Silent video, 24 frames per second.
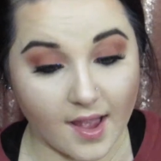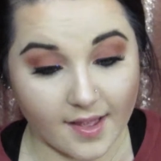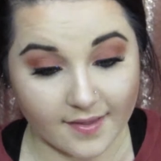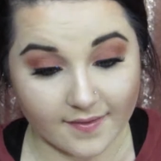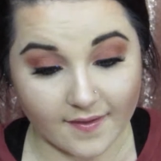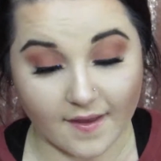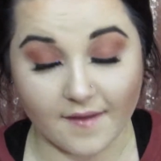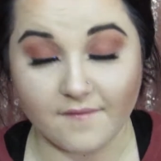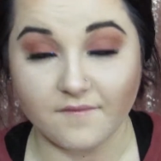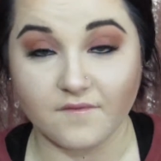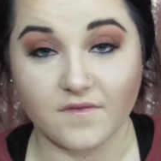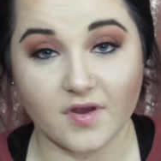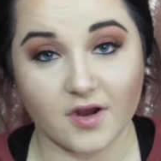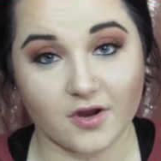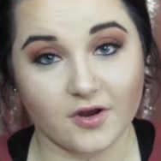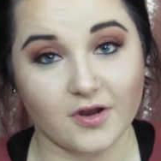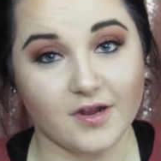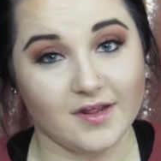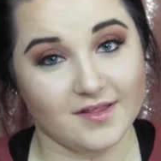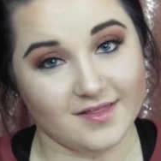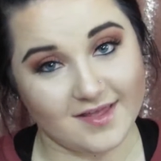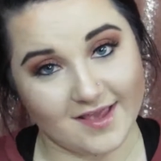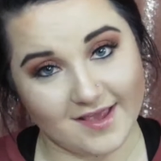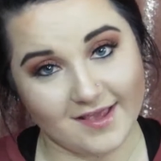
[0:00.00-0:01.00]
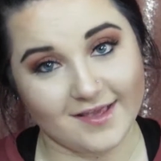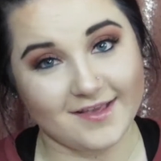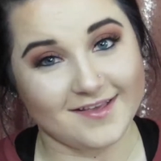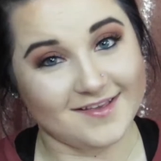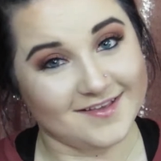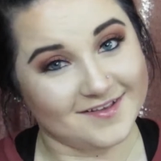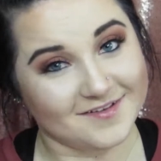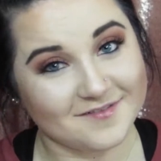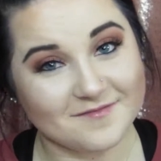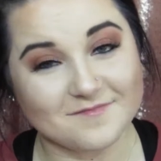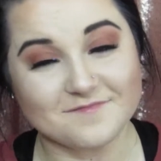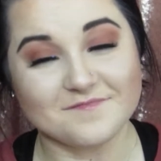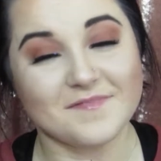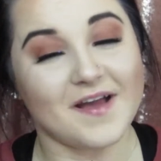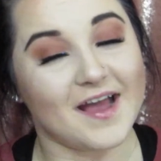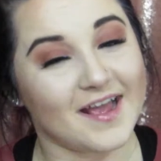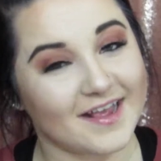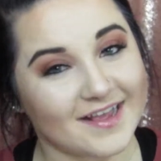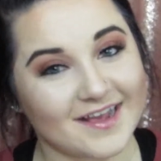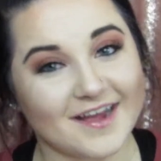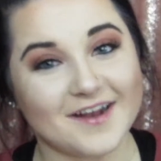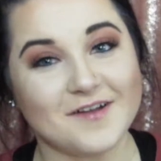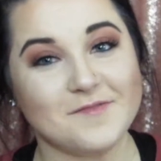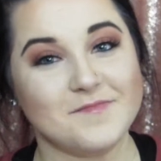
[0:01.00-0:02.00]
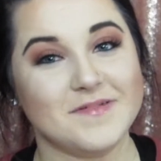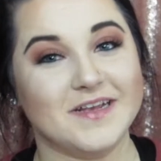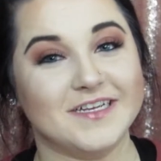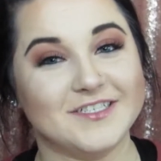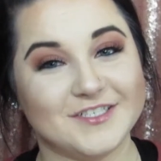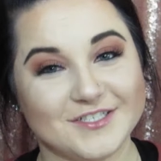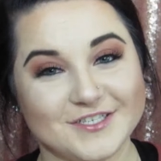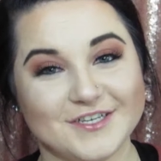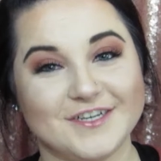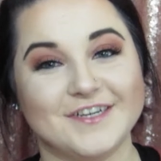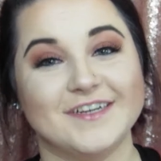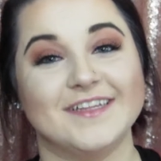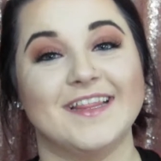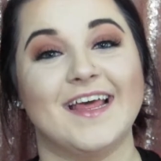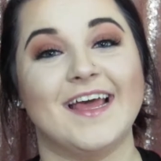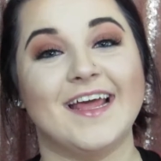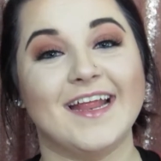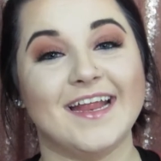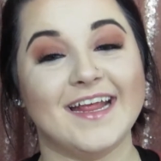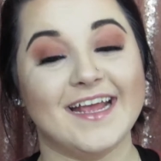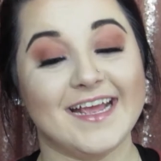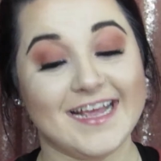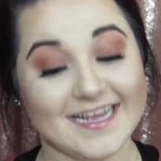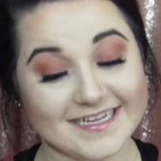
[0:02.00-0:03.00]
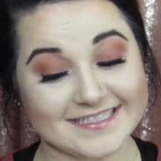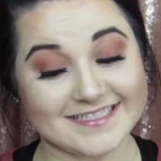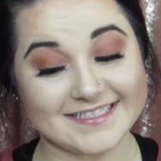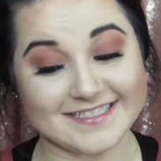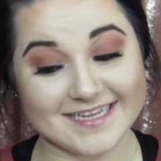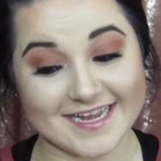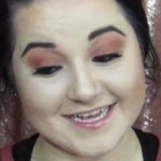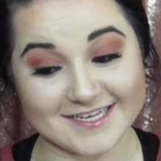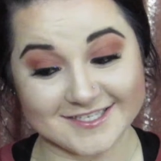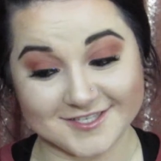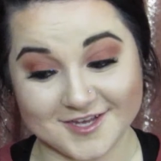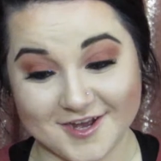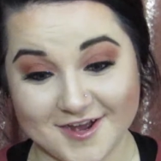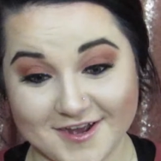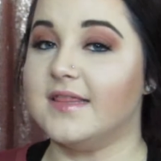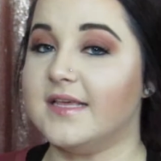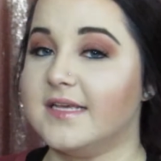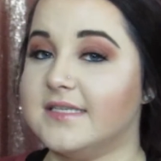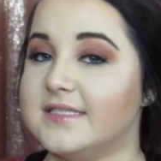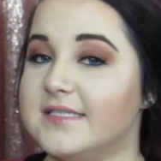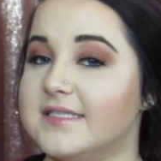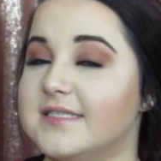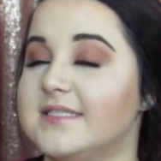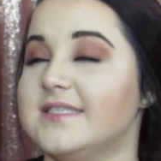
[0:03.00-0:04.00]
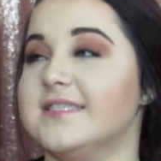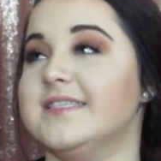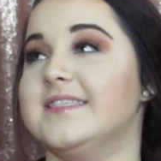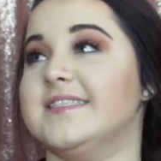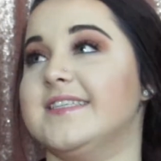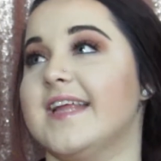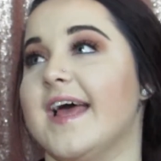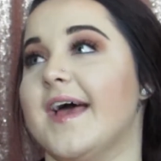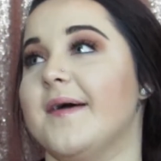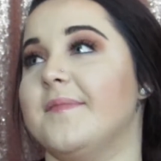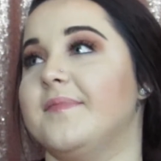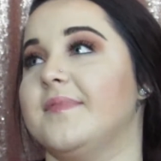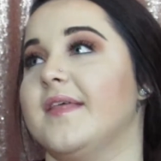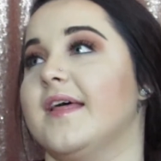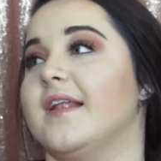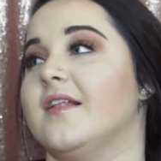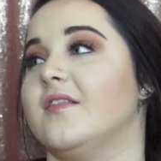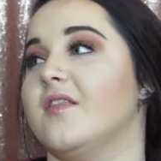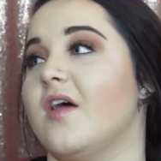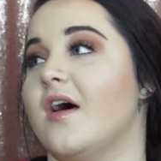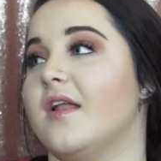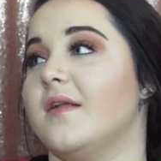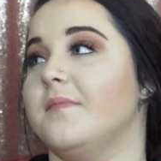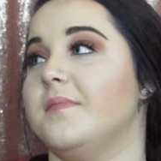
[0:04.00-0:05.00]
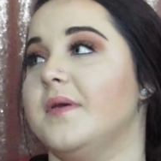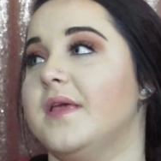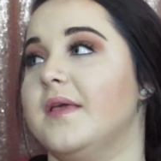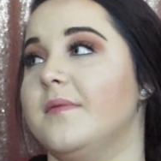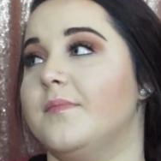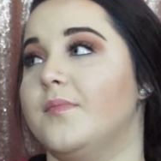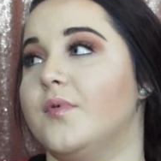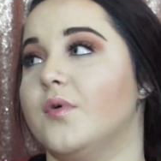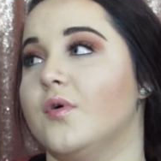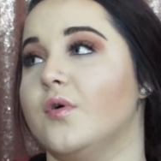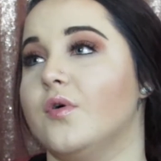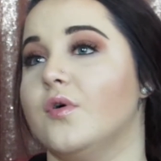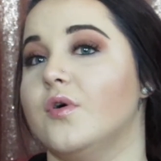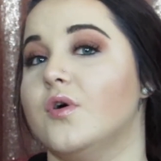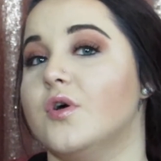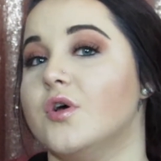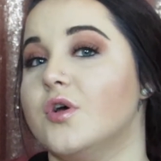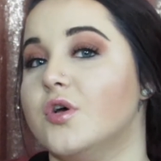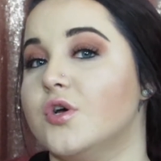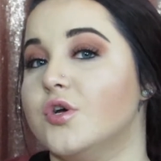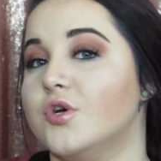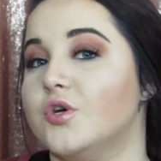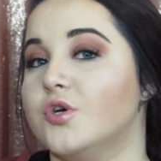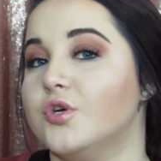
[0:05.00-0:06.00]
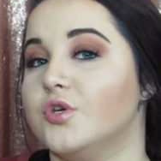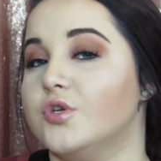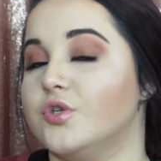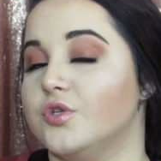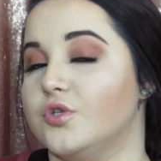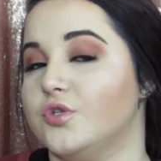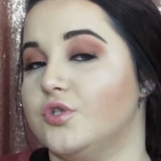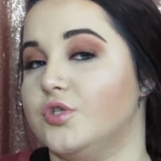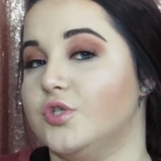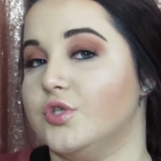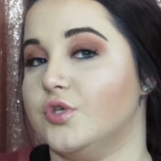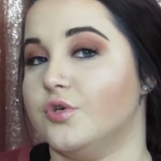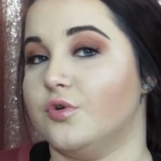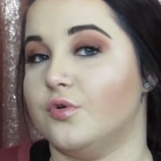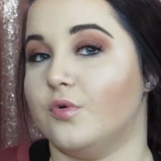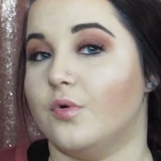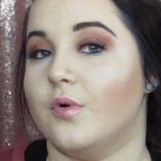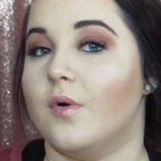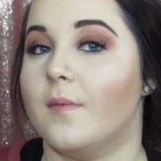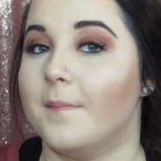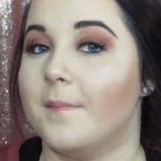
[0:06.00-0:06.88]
I'm very like, I got to make sure that it stays on. This is a step that a lot of people do